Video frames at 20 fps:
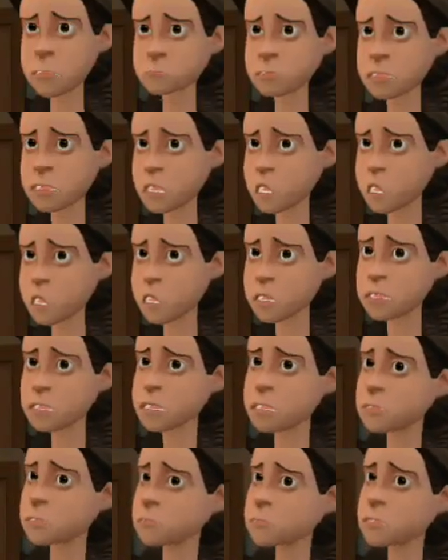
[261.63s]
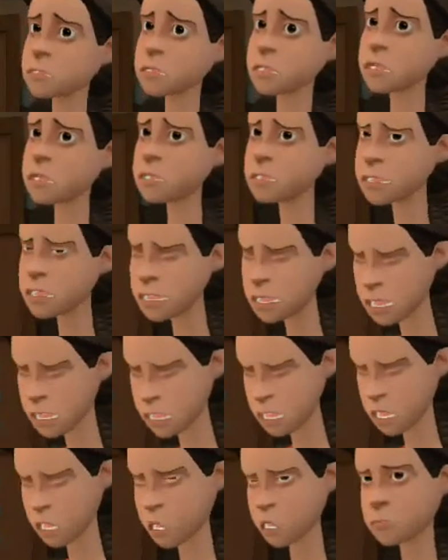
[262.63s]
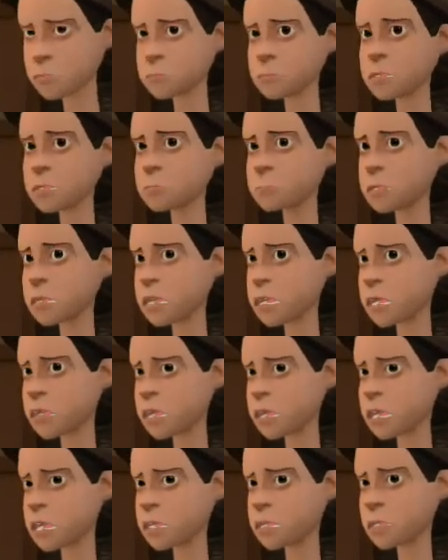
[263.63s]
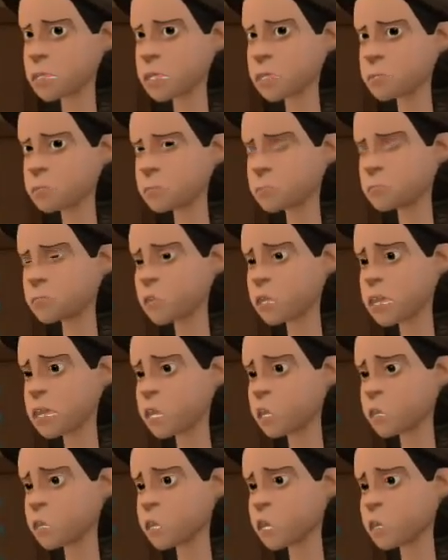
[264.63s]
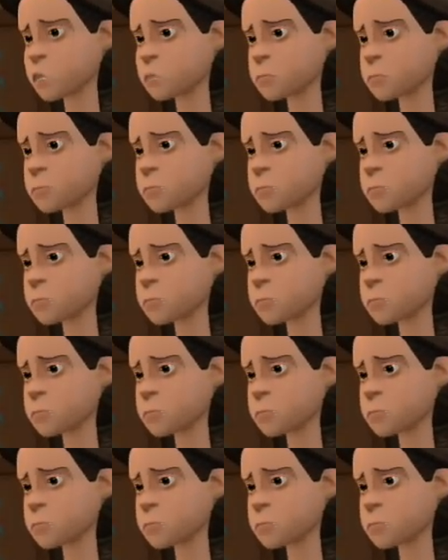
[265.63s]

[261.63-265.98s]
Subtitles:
I do try. I try real hard. I pray every night for it to stop.